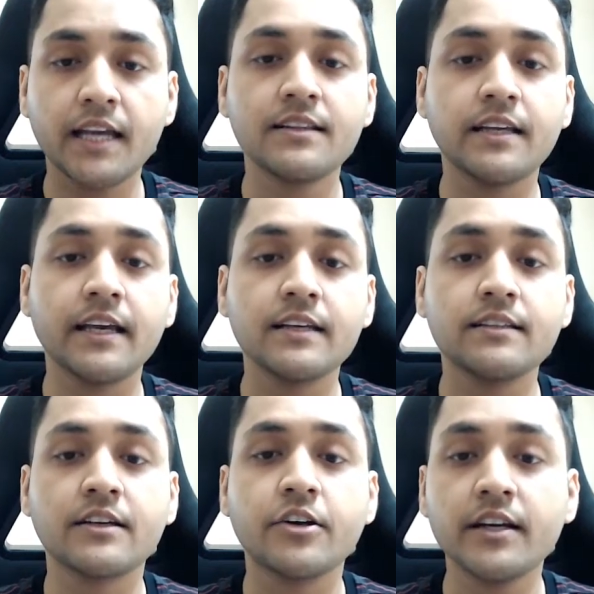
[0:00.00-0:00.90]
think
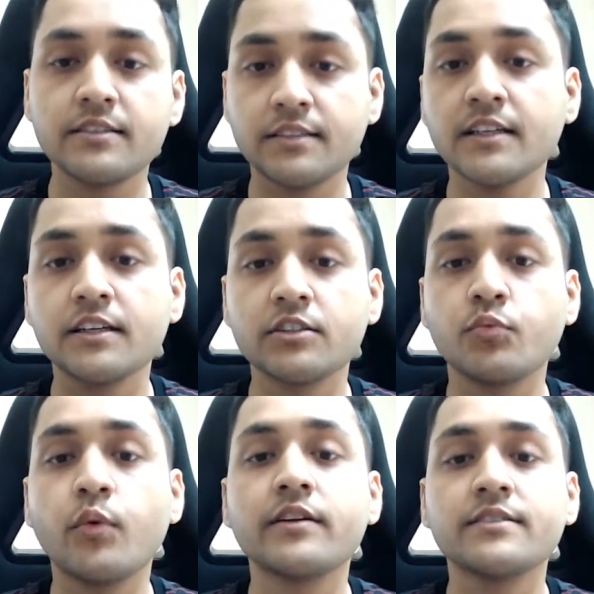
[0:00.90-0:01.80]
the great singers
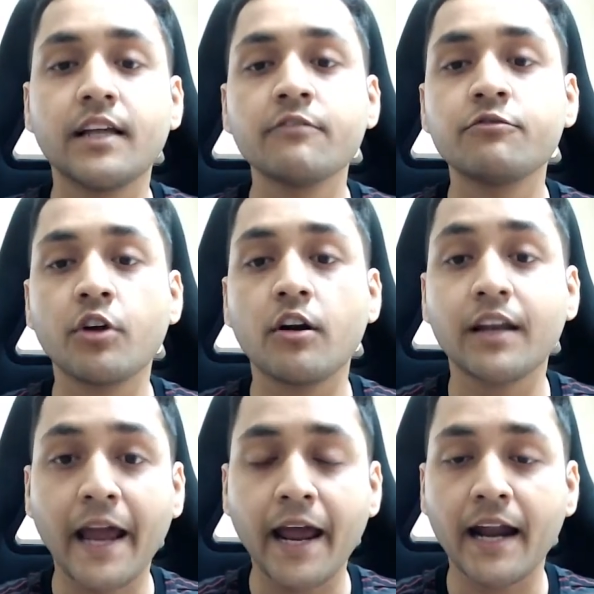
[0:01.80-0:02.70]
who were self-taught
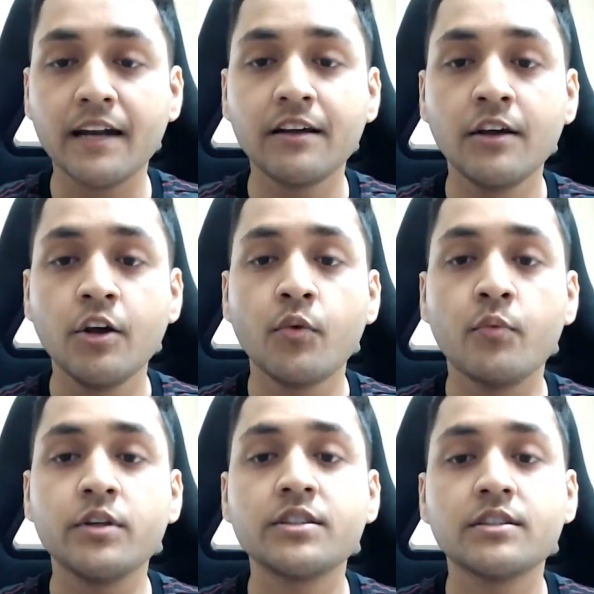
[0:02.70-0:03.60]
had,
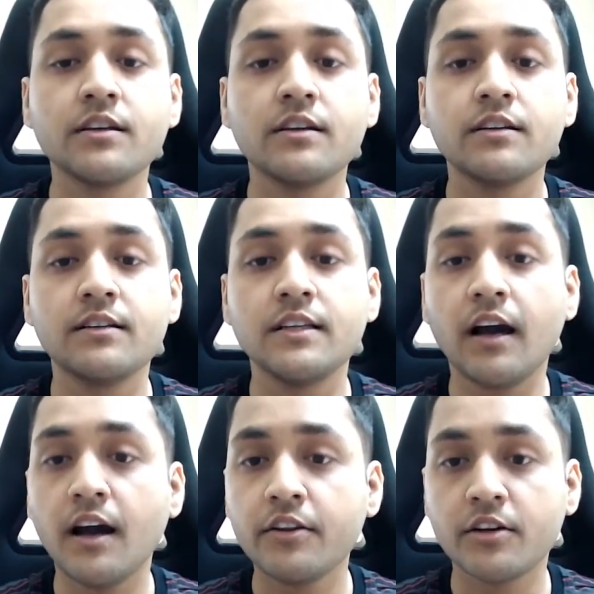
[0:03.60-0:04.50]
which the
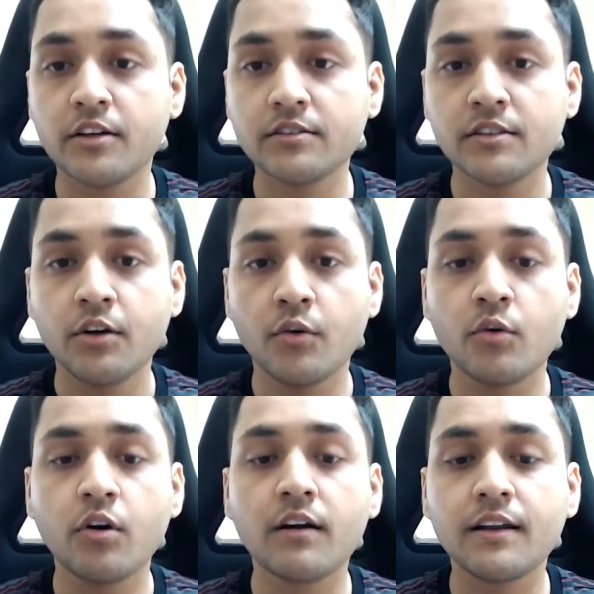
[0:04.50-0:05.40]
others who
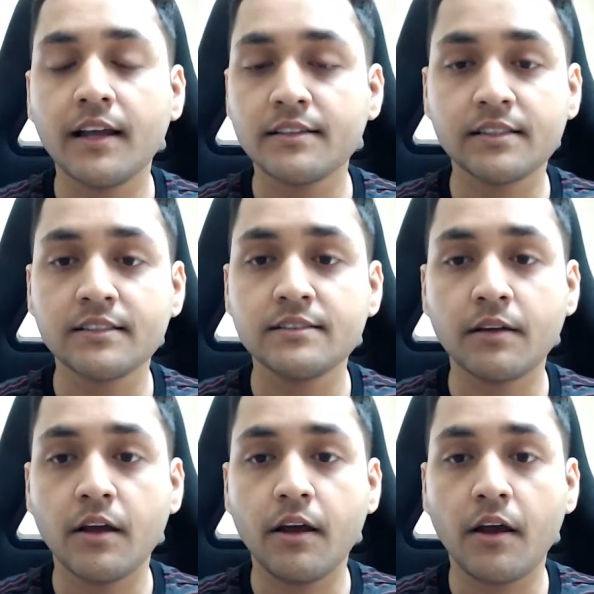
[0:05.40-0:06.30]
got lessons
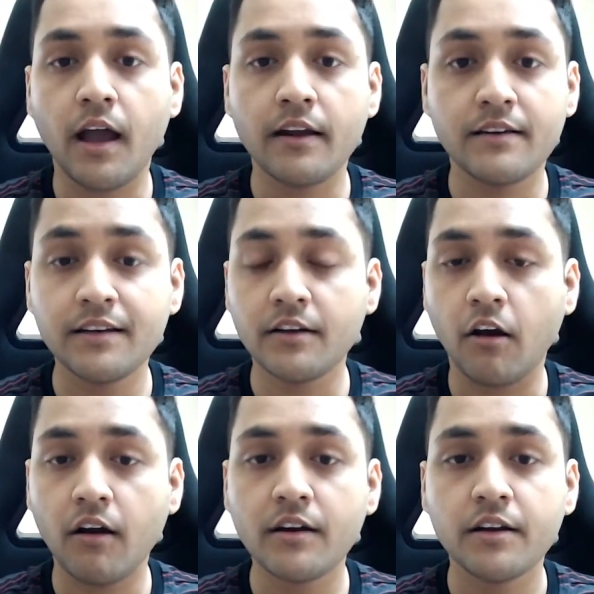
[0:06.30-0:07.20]
did
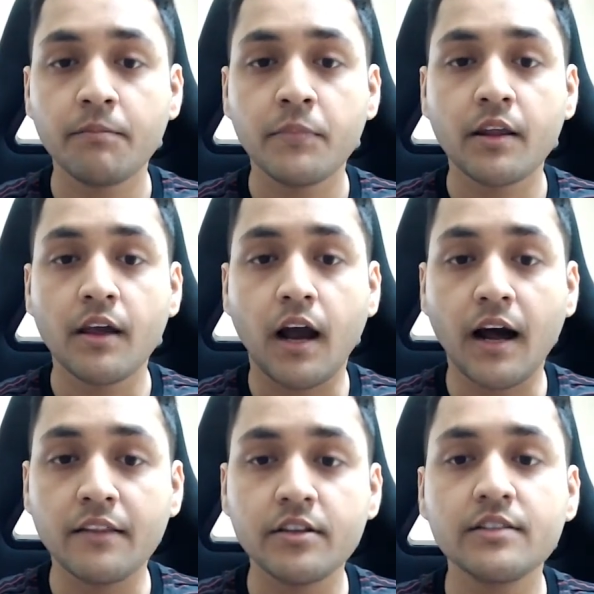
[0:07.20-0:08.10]
not,
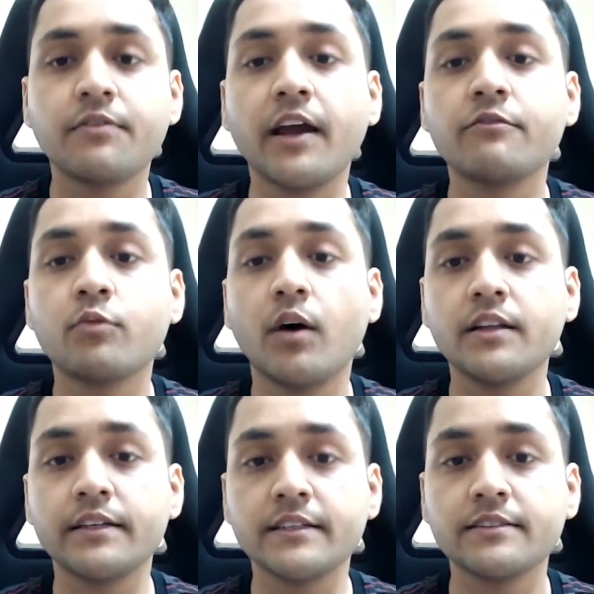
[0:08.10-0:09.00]
are these 5
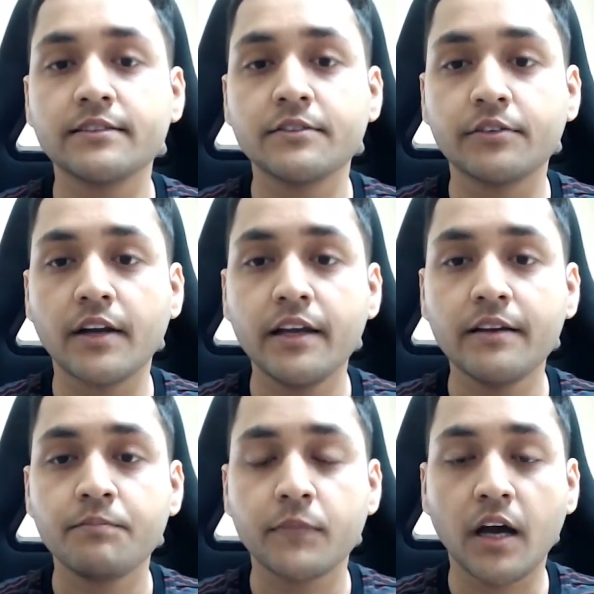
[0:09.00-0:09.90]
qualities,
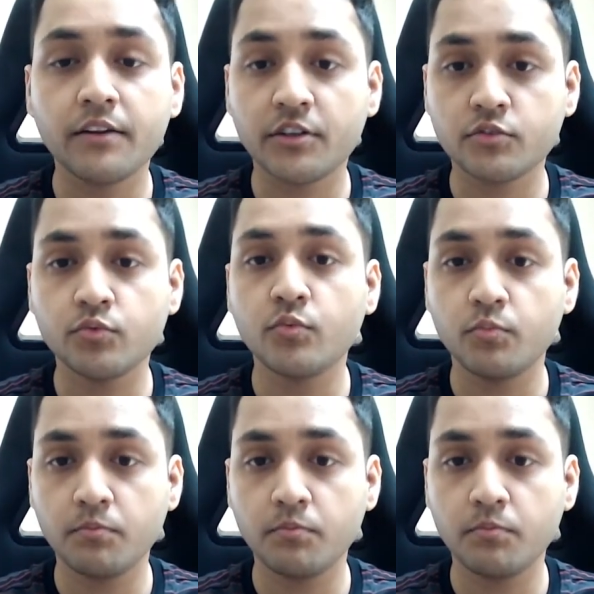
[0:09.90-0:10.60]
right? The others who